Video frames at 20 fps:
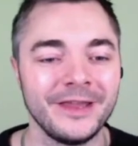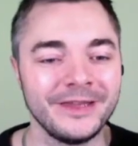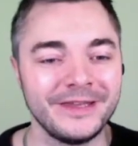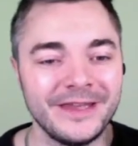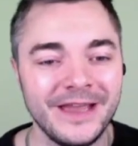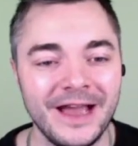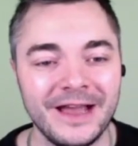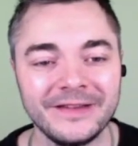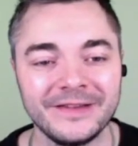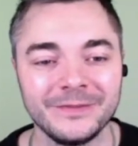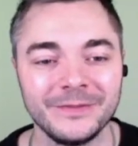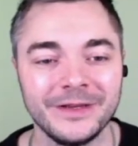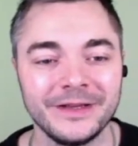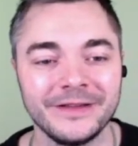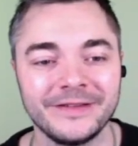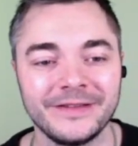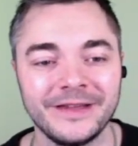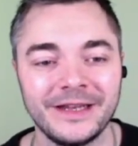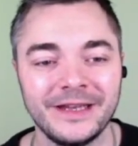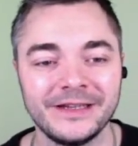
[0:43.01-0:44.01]

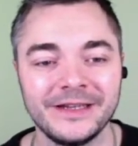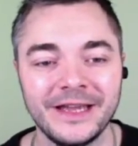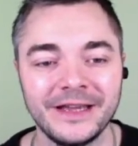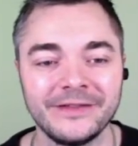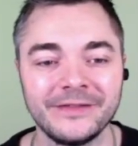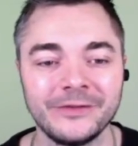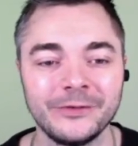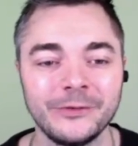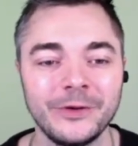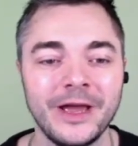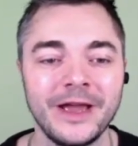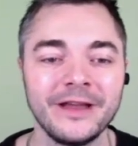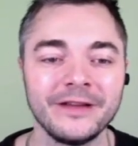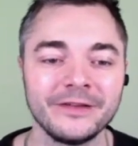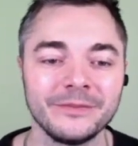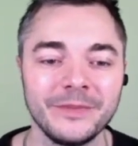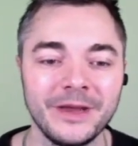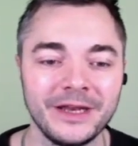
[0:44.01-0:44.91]
Yasamin standing next to as